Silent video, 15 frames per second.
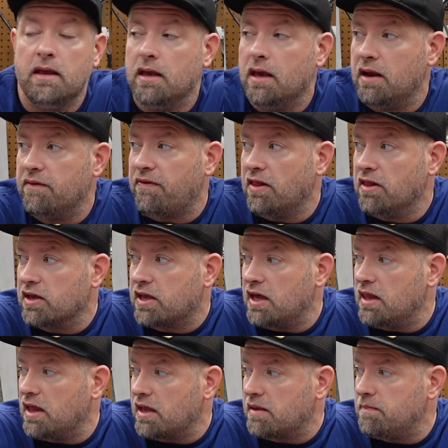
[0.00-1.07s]
if I look
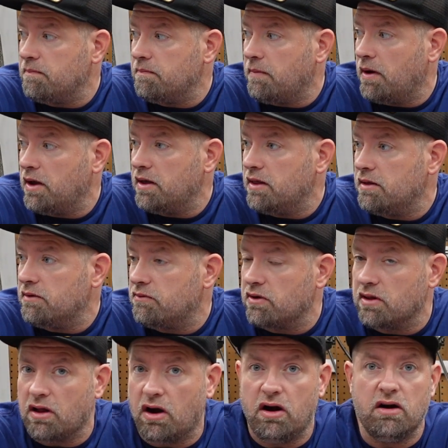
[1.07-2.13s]
at like my
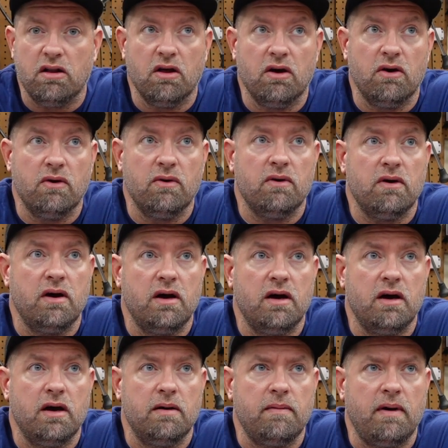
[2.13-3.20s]
Relarlo,
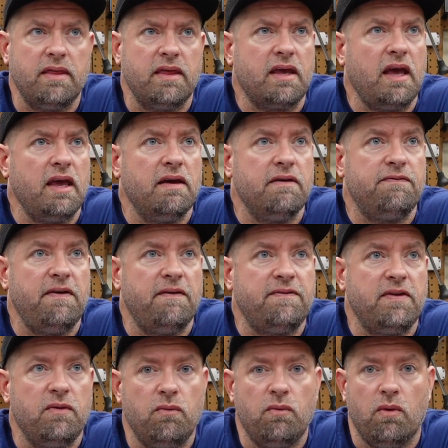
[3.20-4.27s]
I think I hit
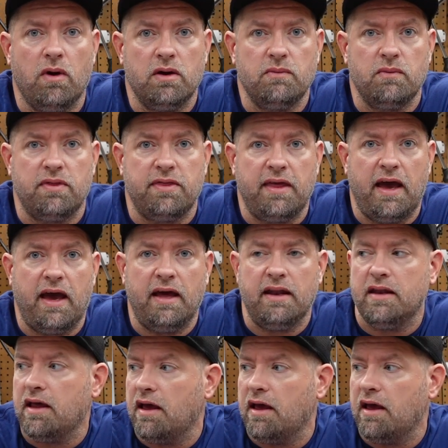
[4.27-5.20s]
51 with that.